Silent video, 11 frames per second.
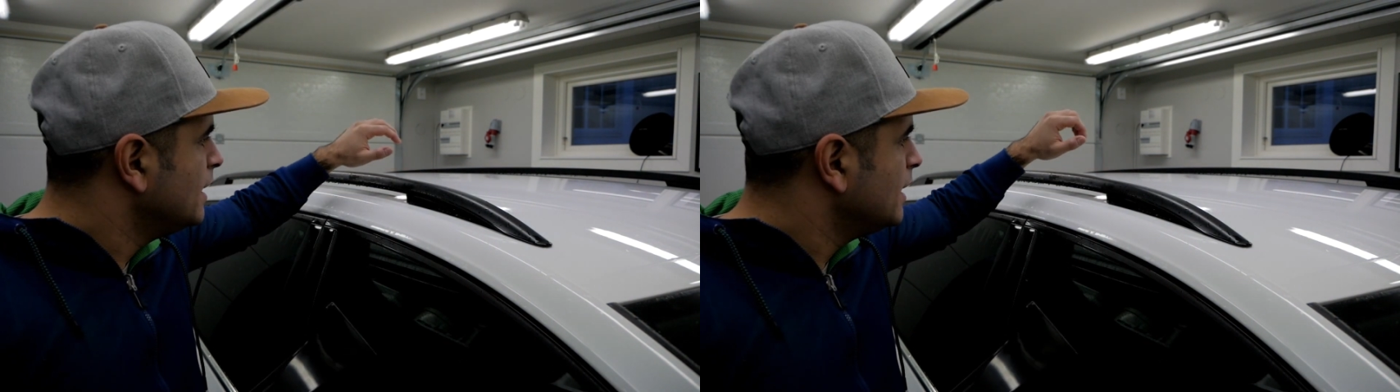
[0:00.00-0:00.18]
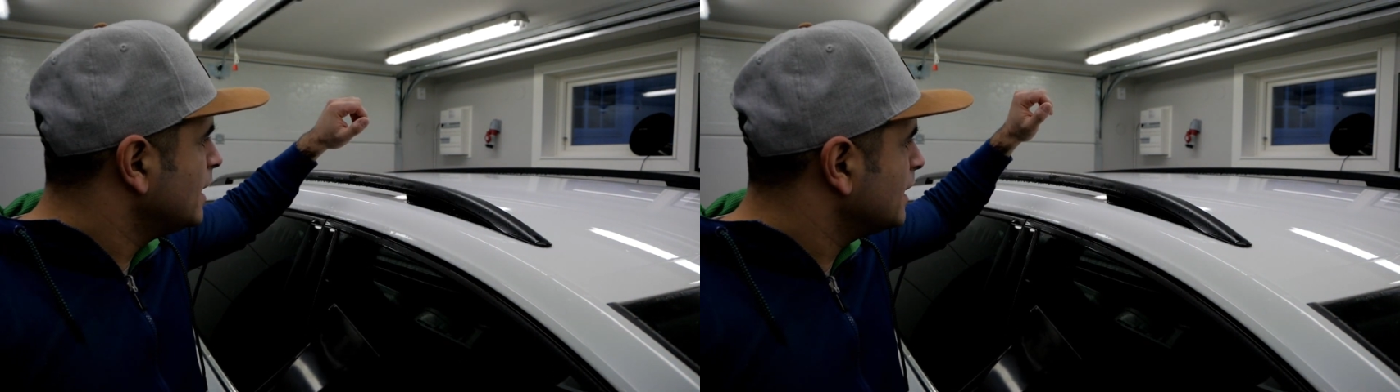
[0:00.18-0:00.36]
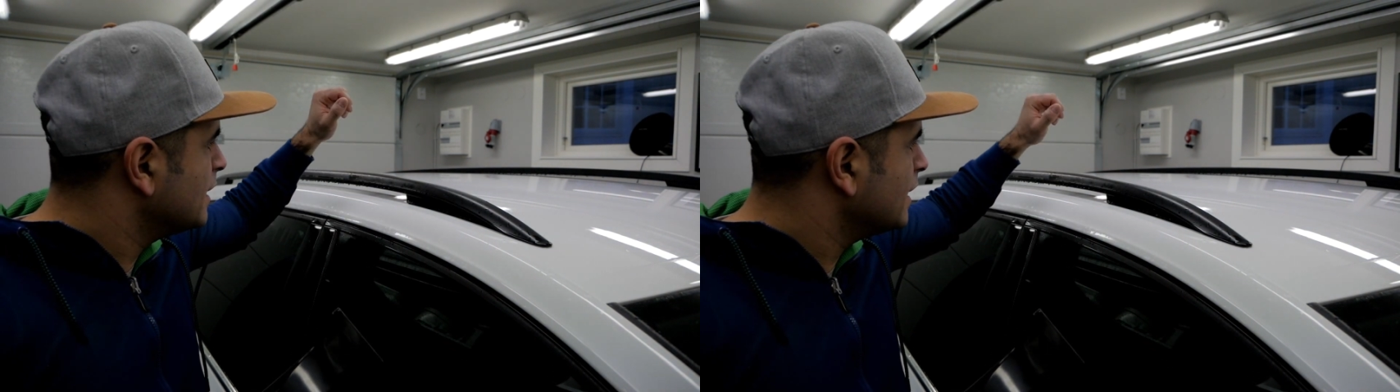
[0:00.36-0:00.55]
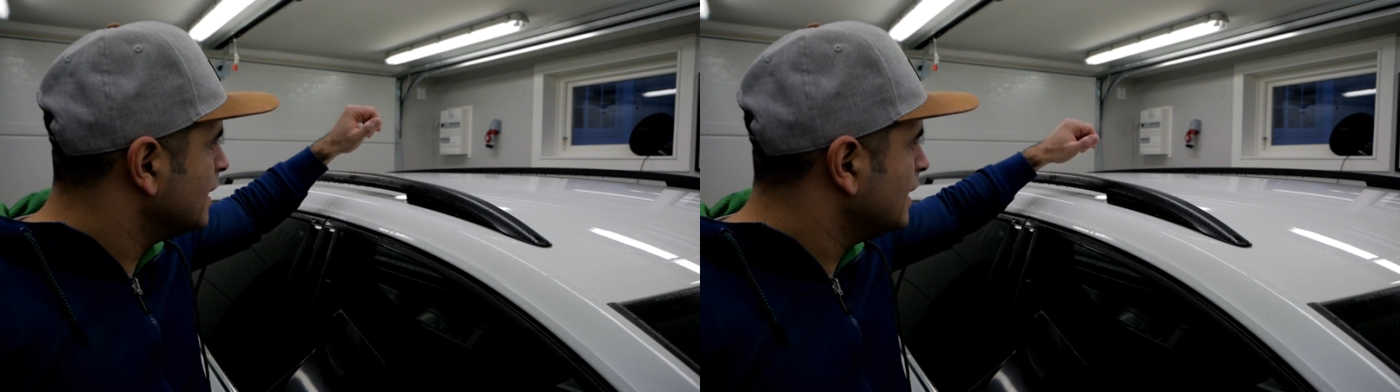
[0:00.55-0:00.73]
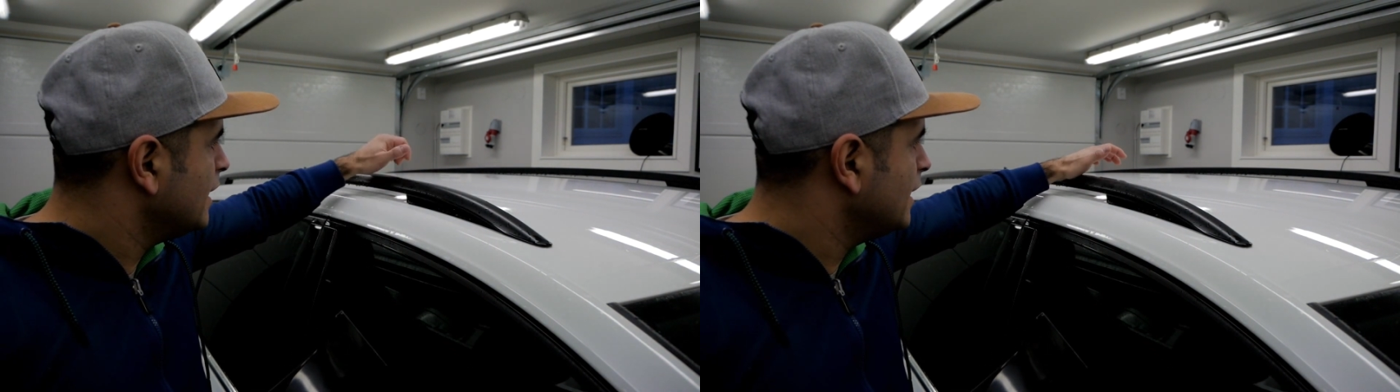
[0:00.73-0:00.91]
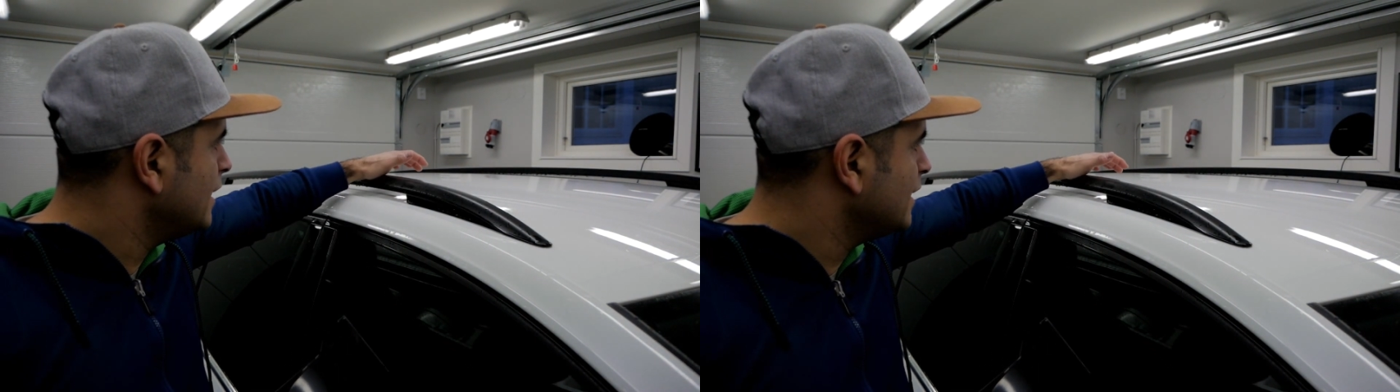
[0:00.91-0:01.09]
And
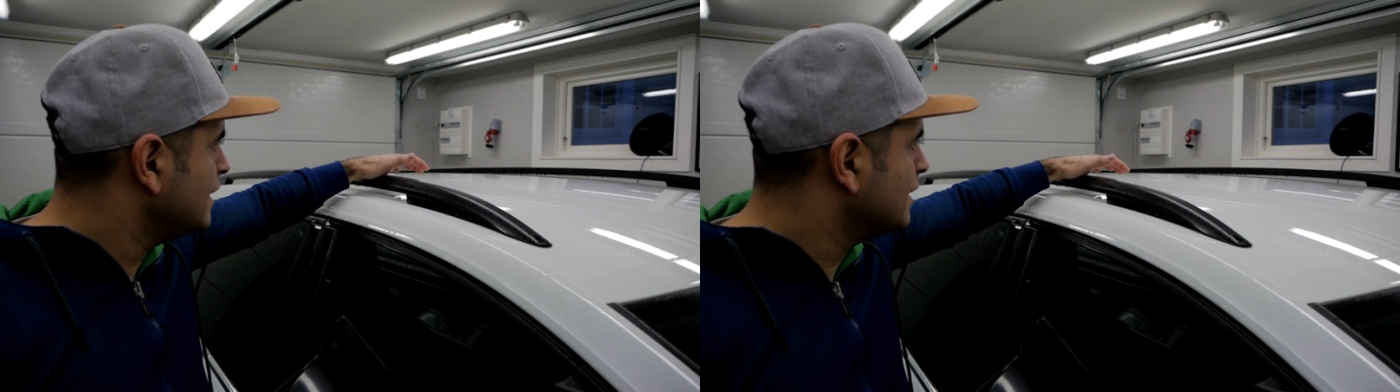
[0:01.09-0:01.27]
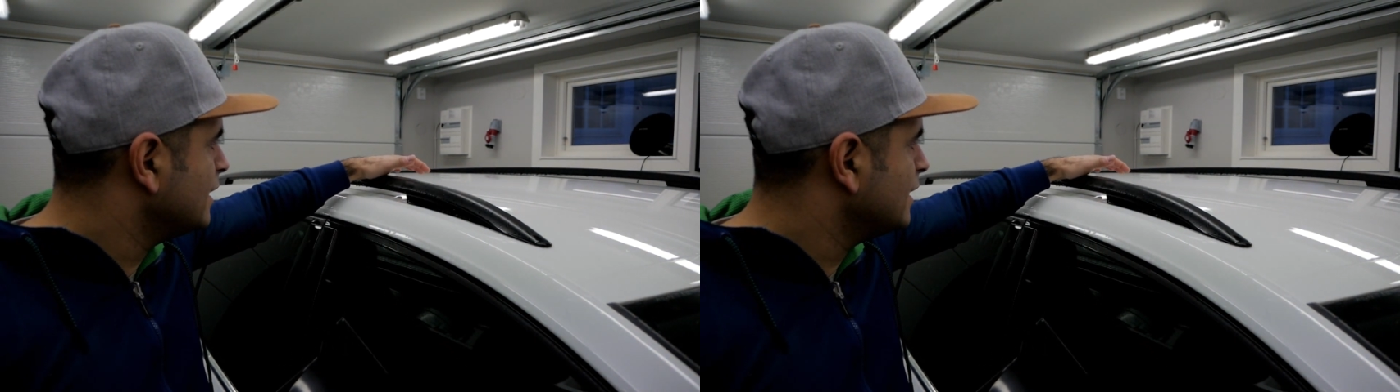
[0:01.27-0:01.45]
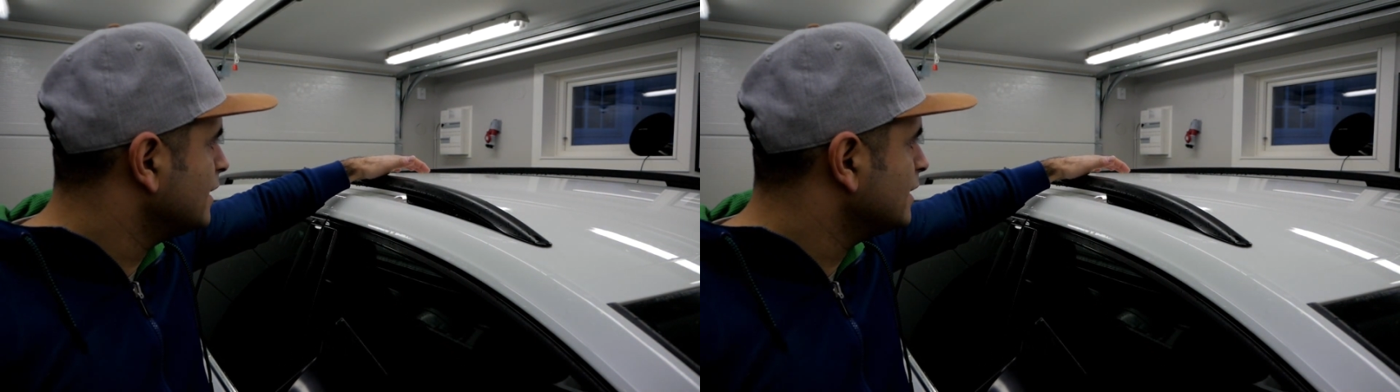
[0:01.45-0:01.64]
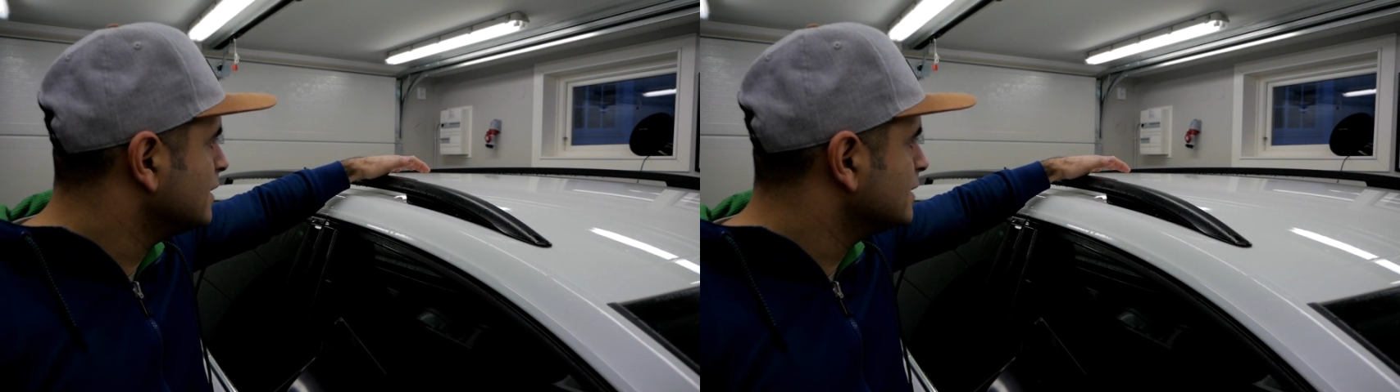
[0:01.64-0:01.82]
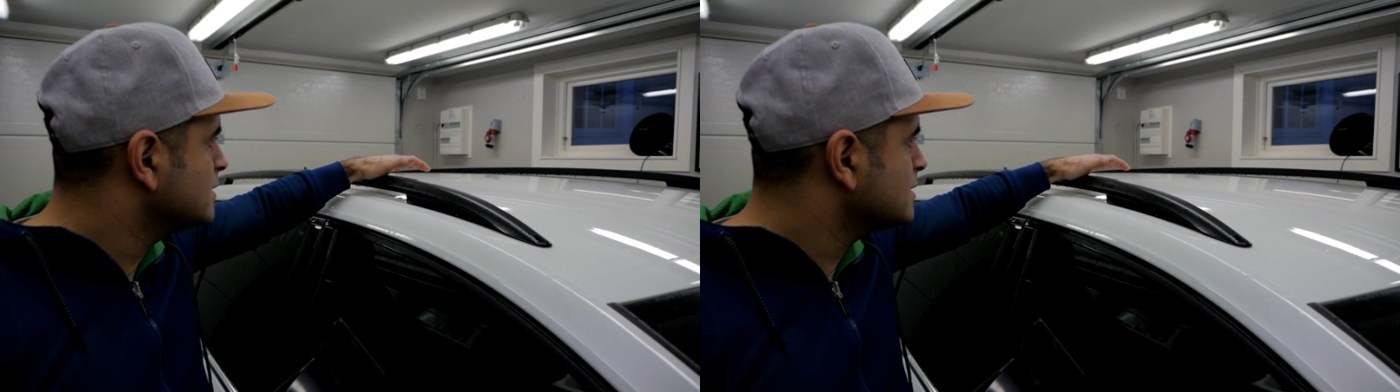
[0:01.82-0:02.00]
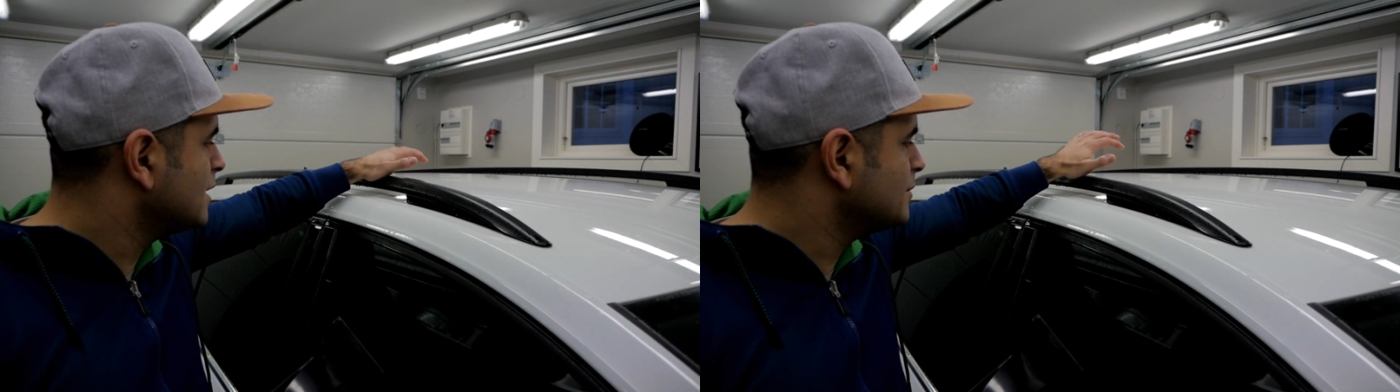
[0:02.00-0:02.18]
in
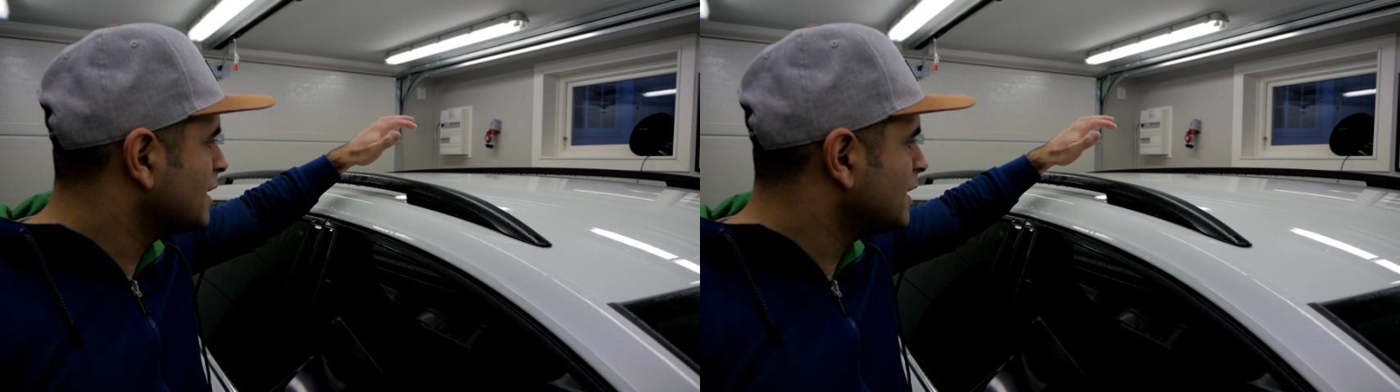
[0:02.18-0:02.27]
some